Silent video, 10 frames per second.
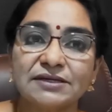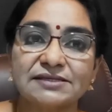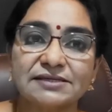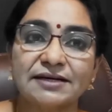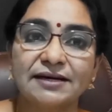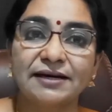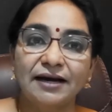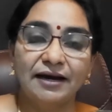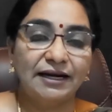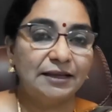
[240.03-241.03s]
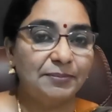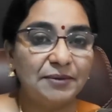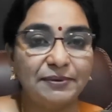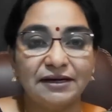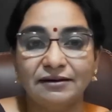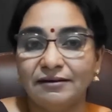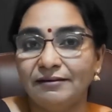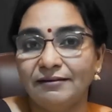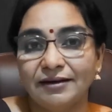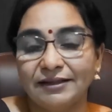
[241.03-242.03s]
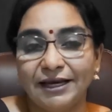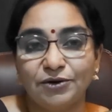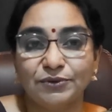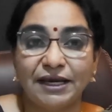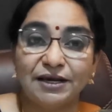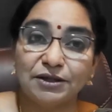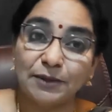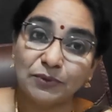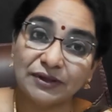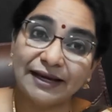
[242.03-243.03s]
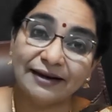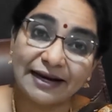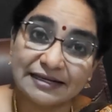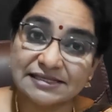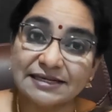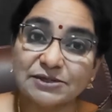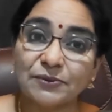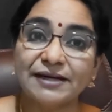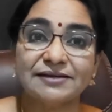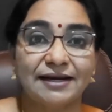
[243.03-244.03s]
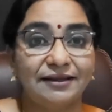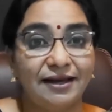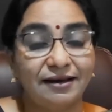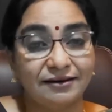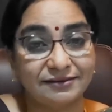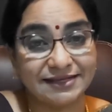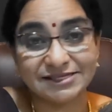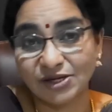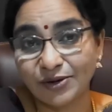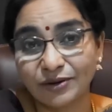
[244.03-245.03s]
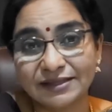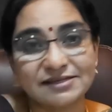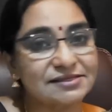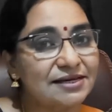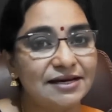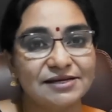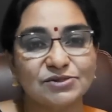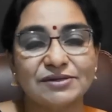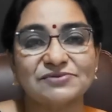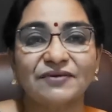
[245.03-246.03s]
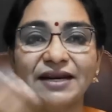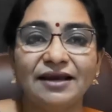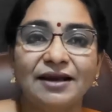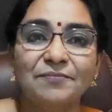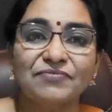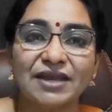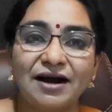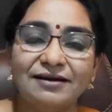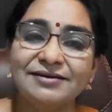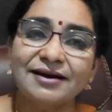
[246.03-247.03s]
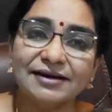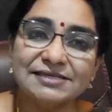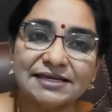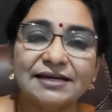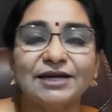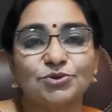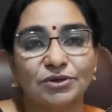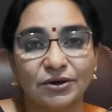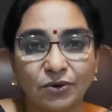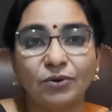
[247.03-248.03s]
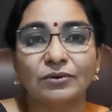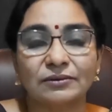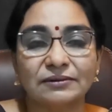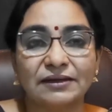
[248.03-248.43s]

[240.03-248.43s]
it. And the people, they put their hands into it and they are touching all this. So it's very unhygienic to the core.